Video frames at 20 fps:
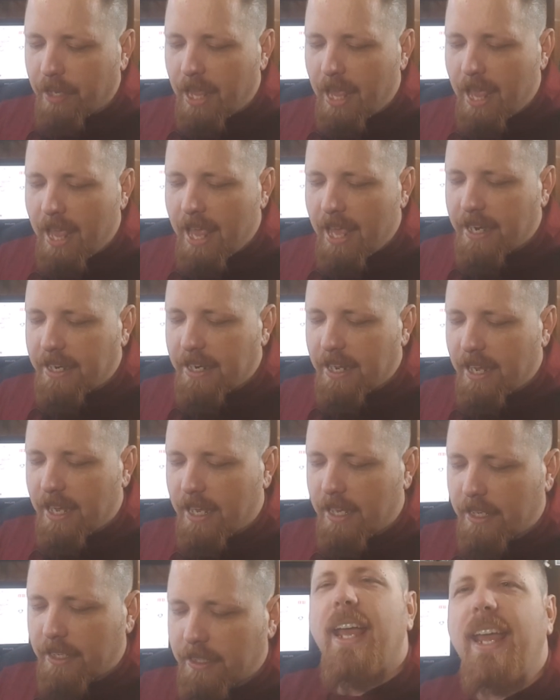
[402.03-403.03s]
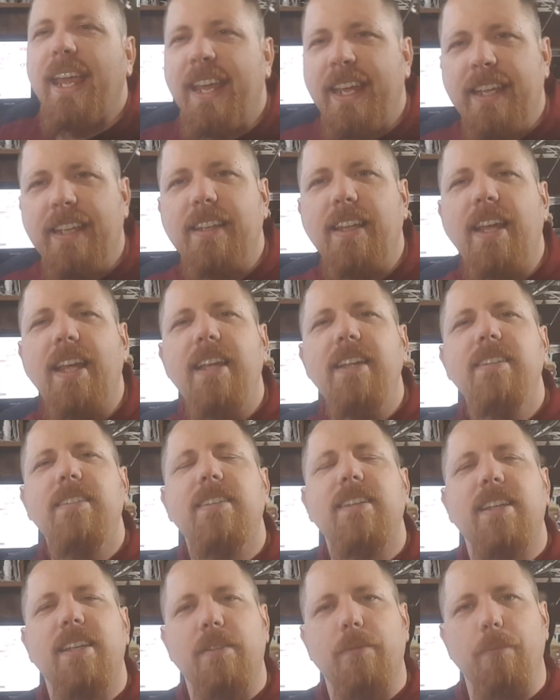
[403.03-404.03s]
and uh, he
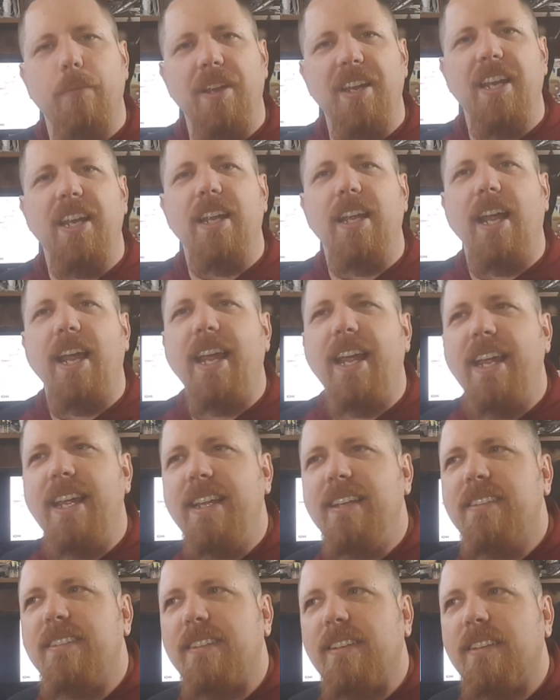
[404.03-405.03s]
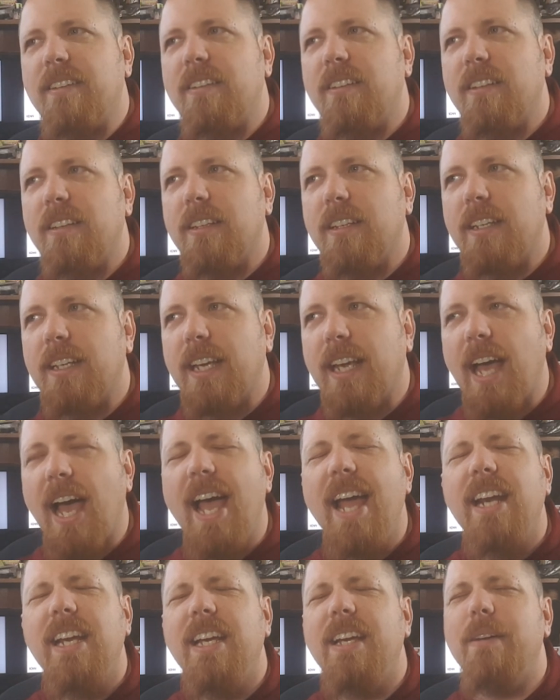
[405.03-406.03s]
he's he's
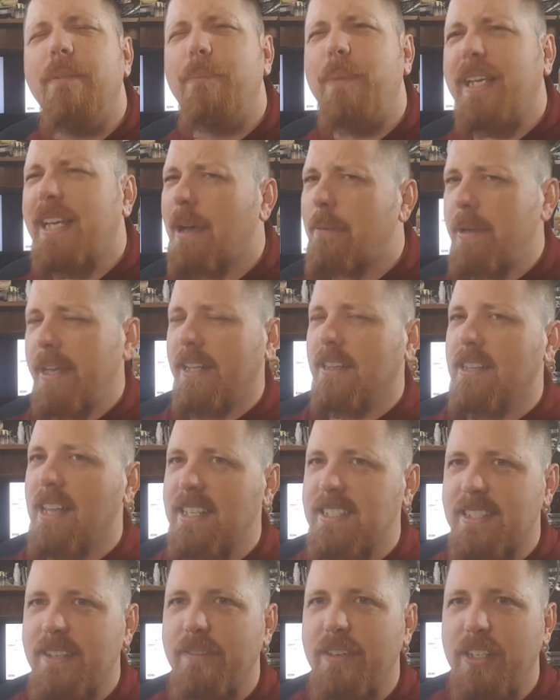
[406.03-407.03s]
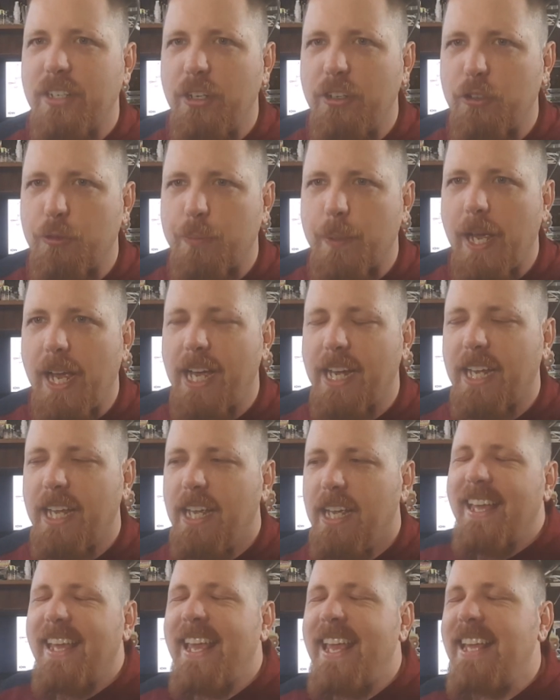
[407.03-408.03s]
kind of becoming less of a douchebag.
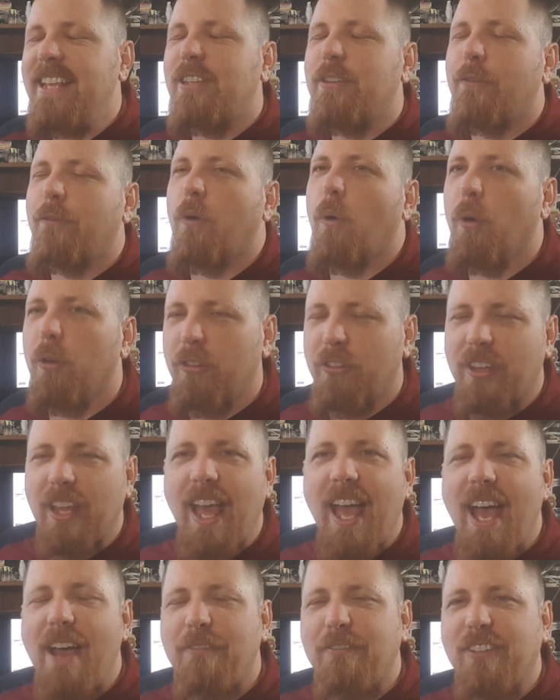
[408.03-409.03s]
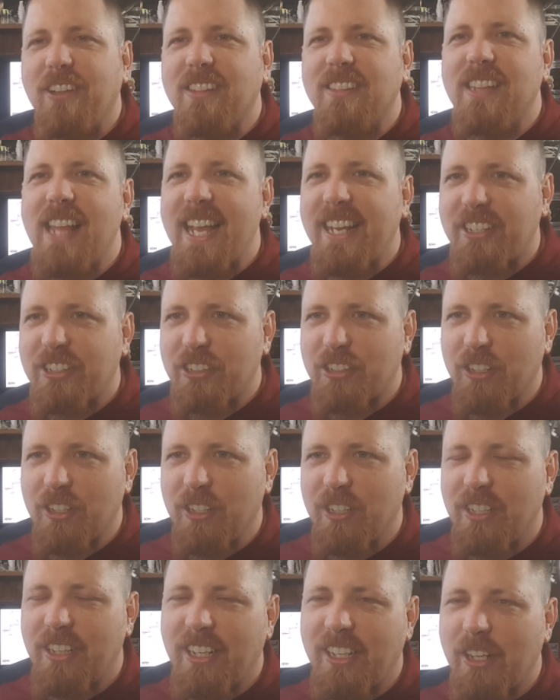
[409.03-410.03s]
He's forced to have to
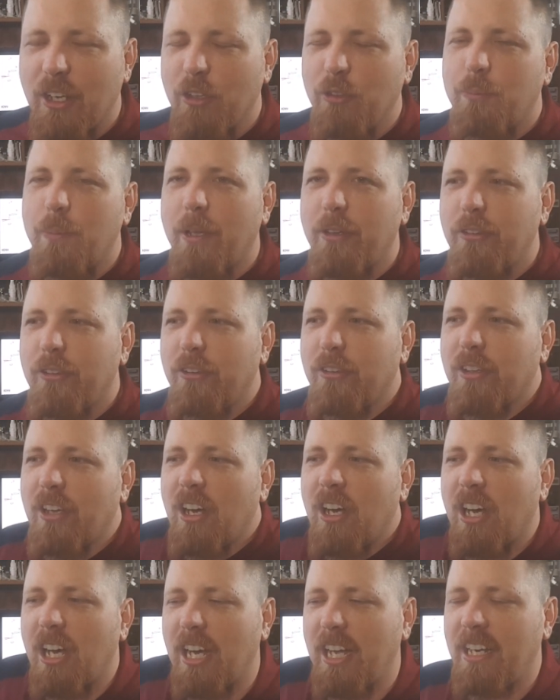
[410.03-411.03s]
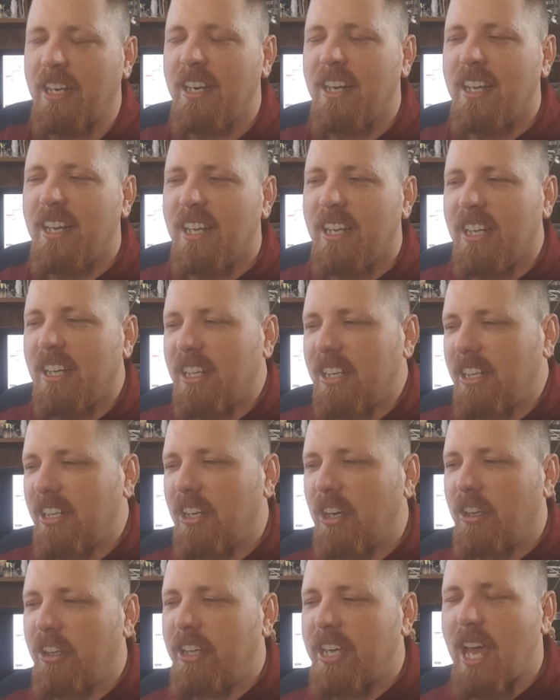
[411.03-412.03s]
lecture the Ghostbusters on, you
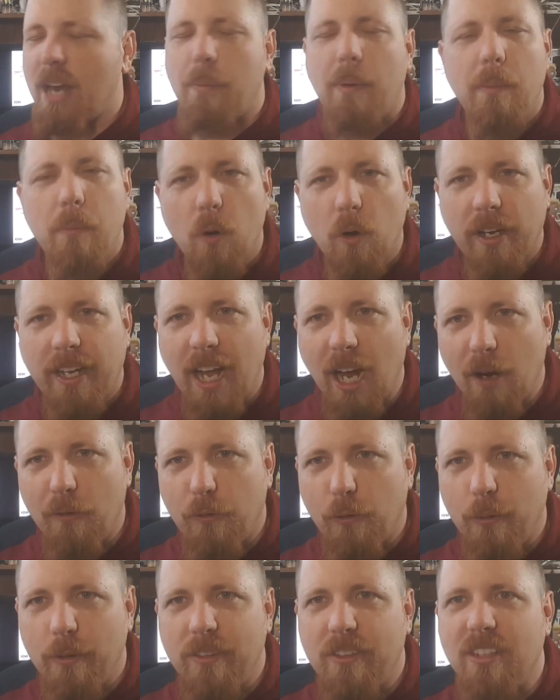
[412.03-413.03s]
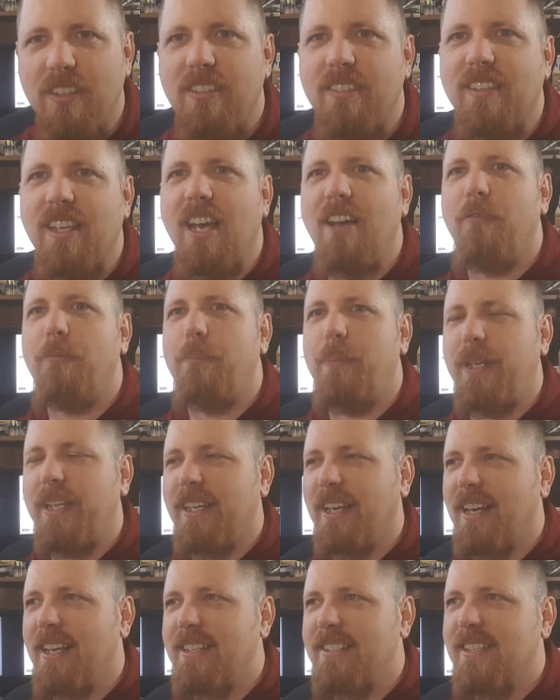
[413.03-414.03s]
know, you got to be more careful with this stuff
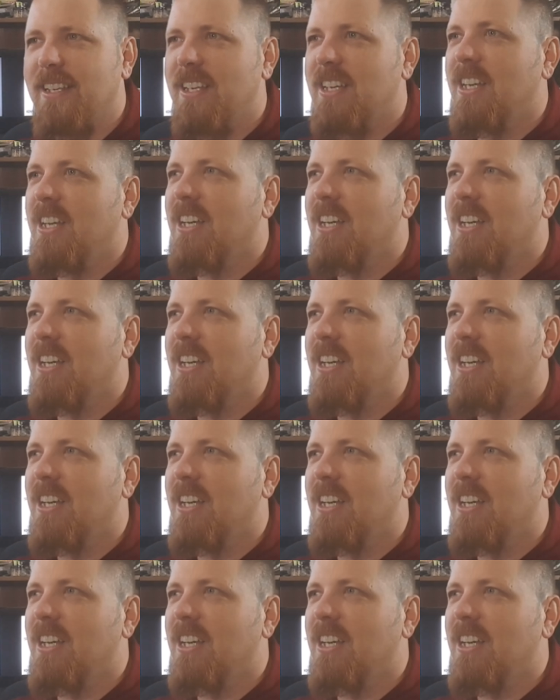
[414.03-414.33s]
because